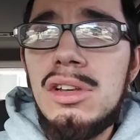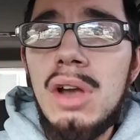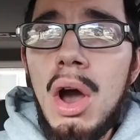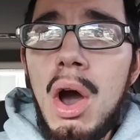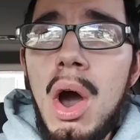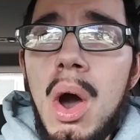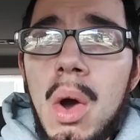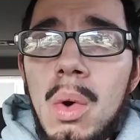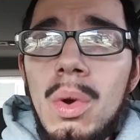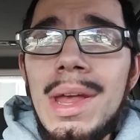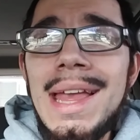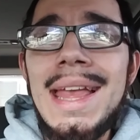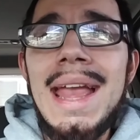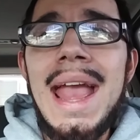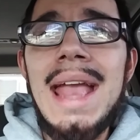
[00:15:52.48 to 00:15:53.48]
Go
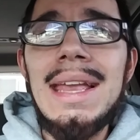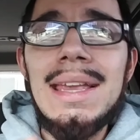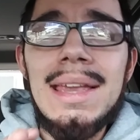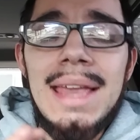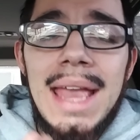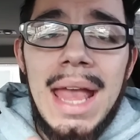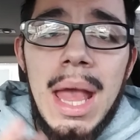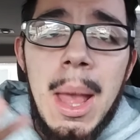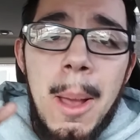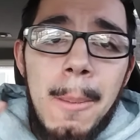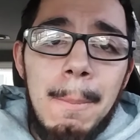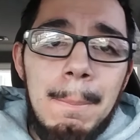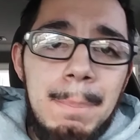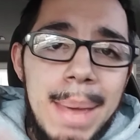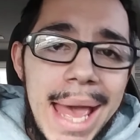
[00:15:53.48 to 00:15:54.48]
and get
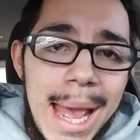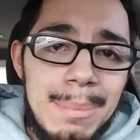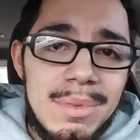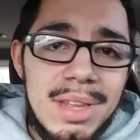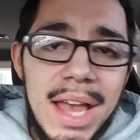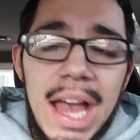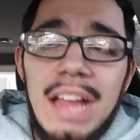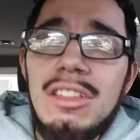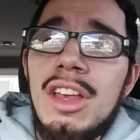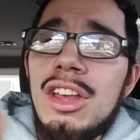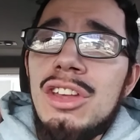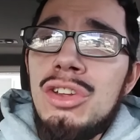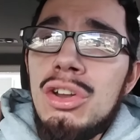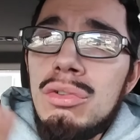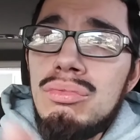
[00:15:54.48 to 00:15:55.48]
baptized.
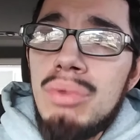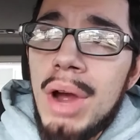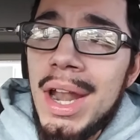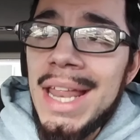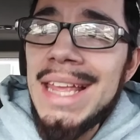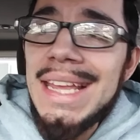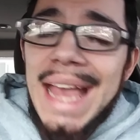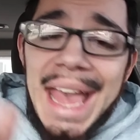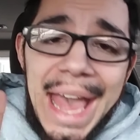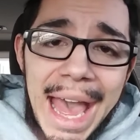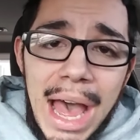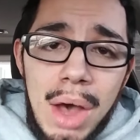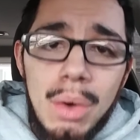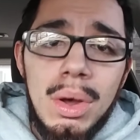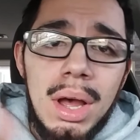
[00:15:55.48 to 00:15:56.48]
You're running
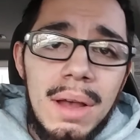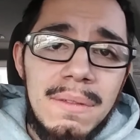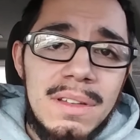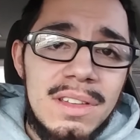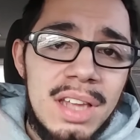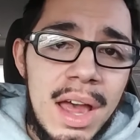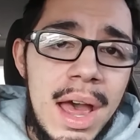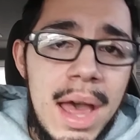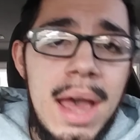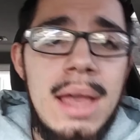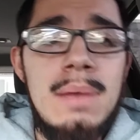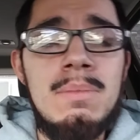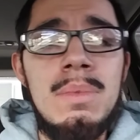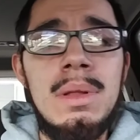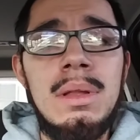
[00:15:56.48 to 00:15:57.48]
out of
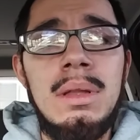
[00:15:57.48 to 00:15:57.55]
time.